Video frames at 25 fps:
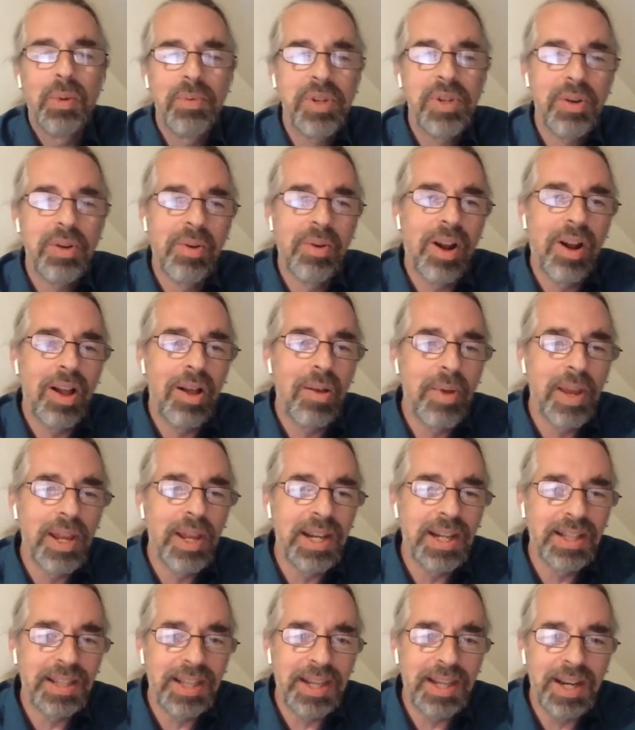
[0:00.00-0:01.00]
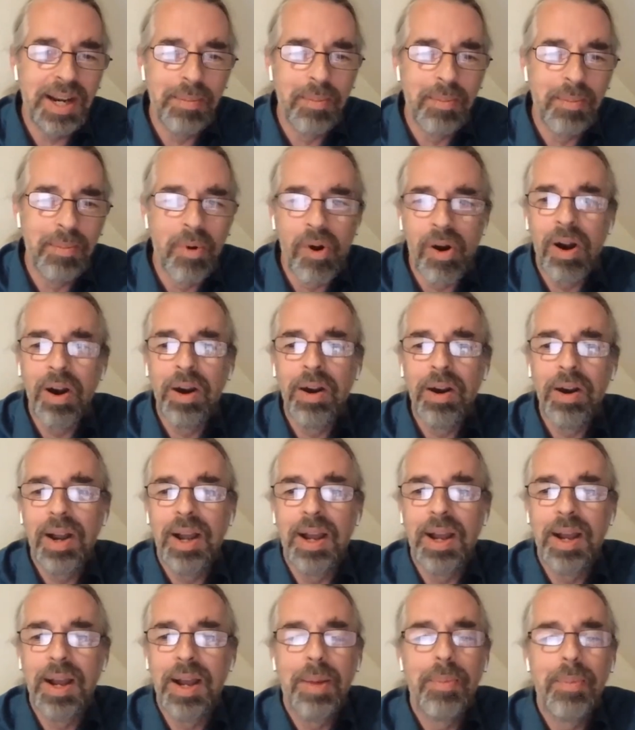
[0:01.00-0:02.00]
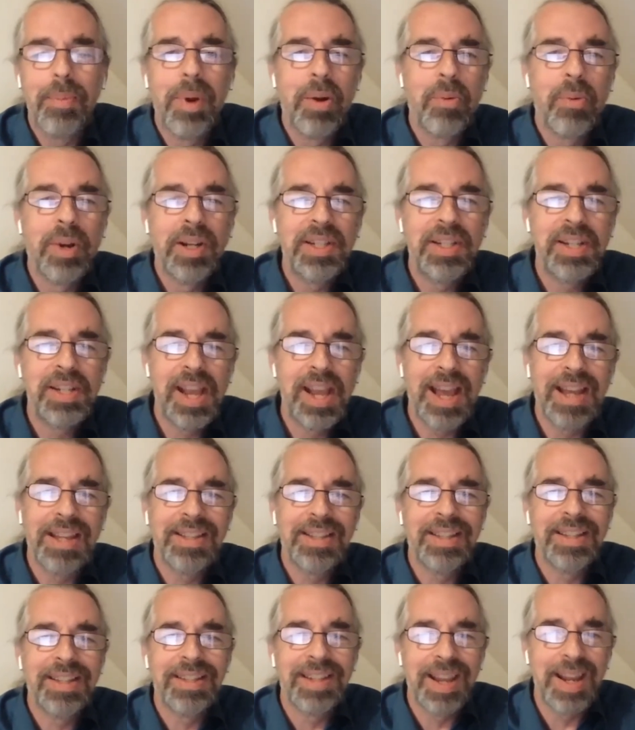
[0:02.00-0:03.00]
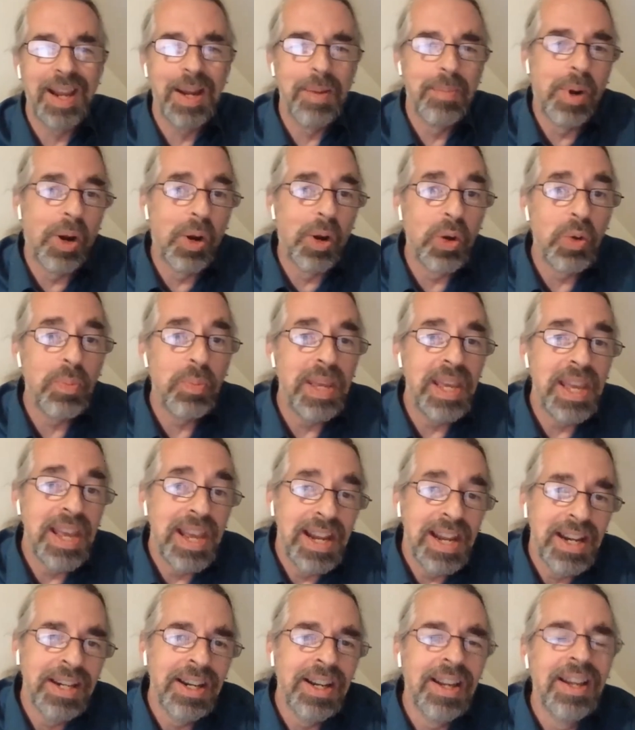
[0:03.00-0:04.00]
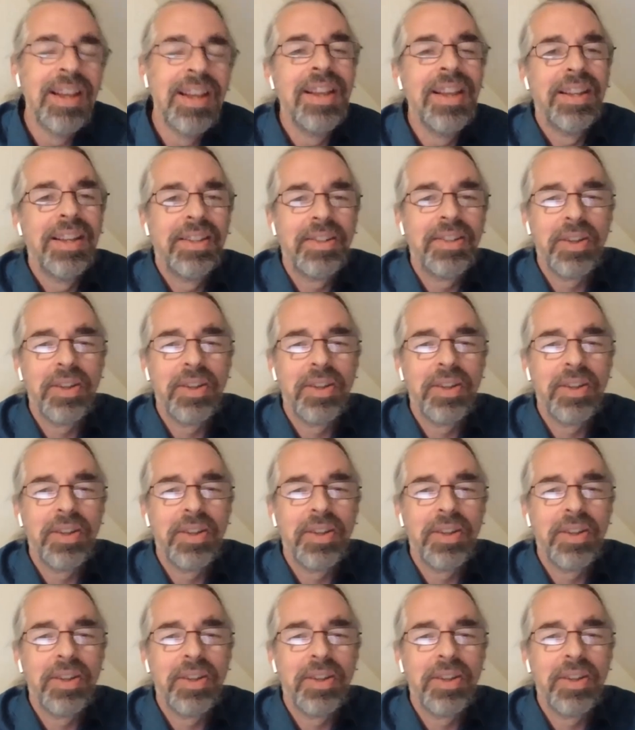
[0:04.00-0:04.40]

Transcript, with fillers: So I'm sure we're all waiting to hear more uh, about what she has to say about being.